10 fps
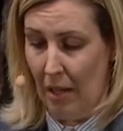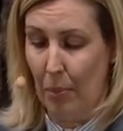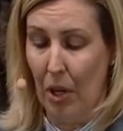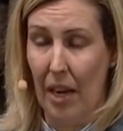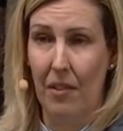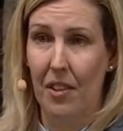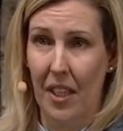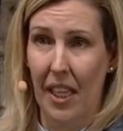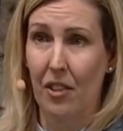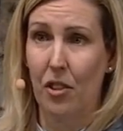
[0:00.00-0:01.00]
I put
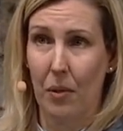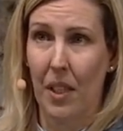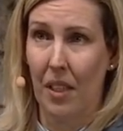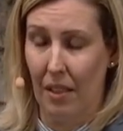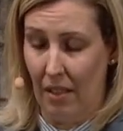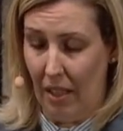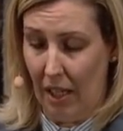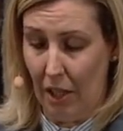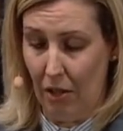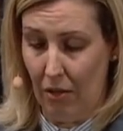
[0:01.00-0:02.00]
everything into it,
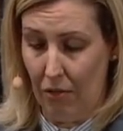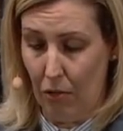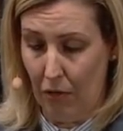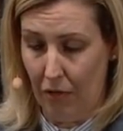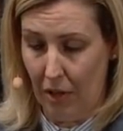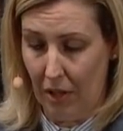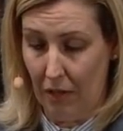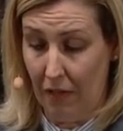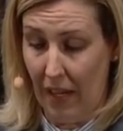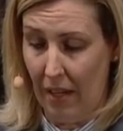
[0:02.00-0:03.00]
and I couldn't afford for it
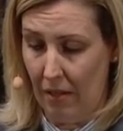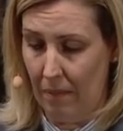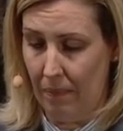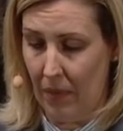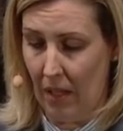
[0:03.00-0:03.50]
to fail.